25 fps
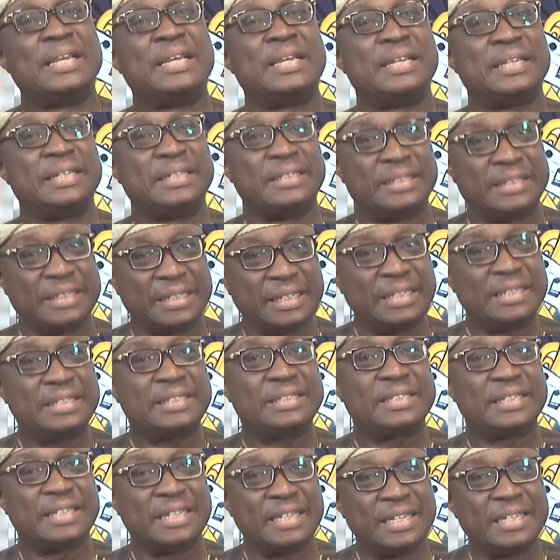
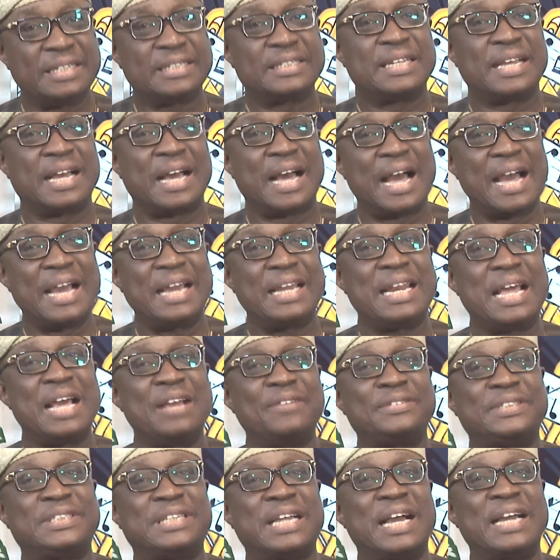This is
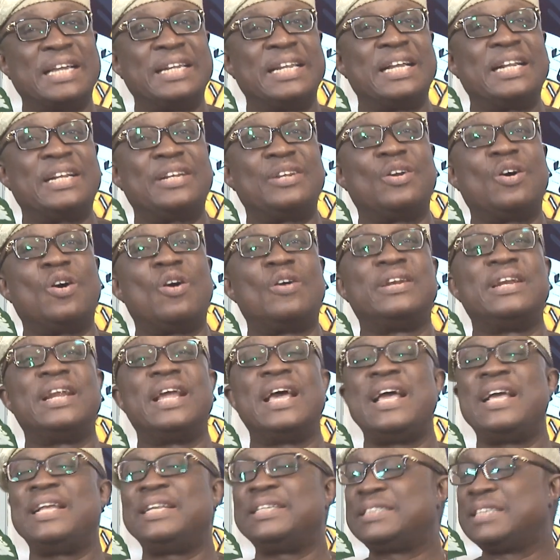Highlife channel on
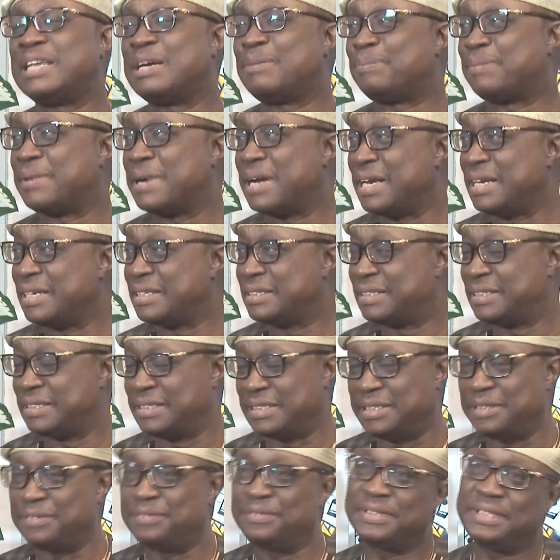Enterprise
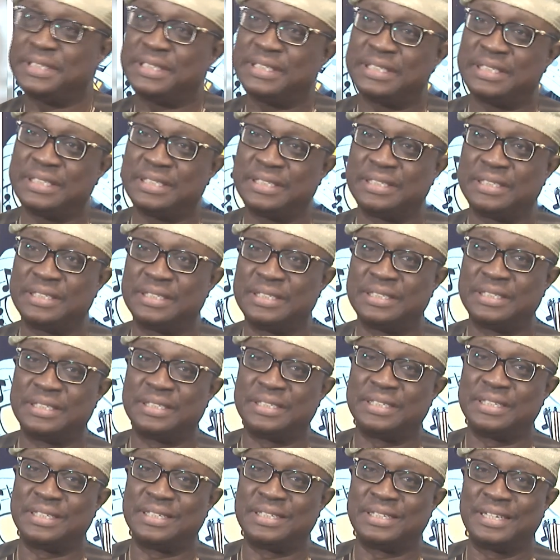TV,
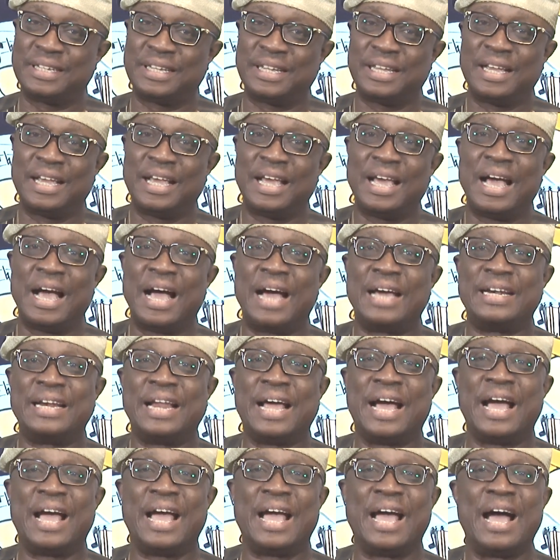and
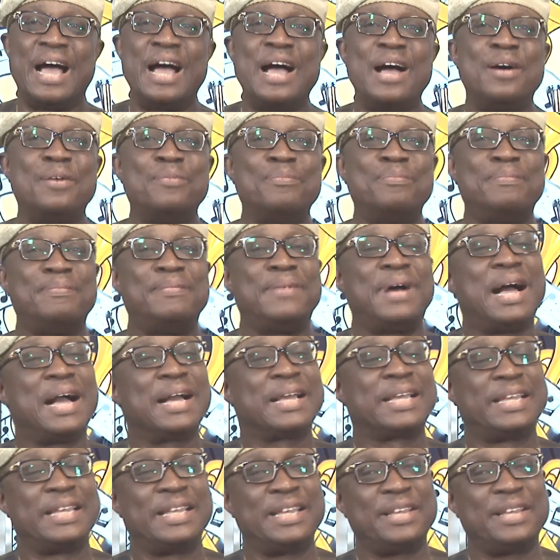I am Akin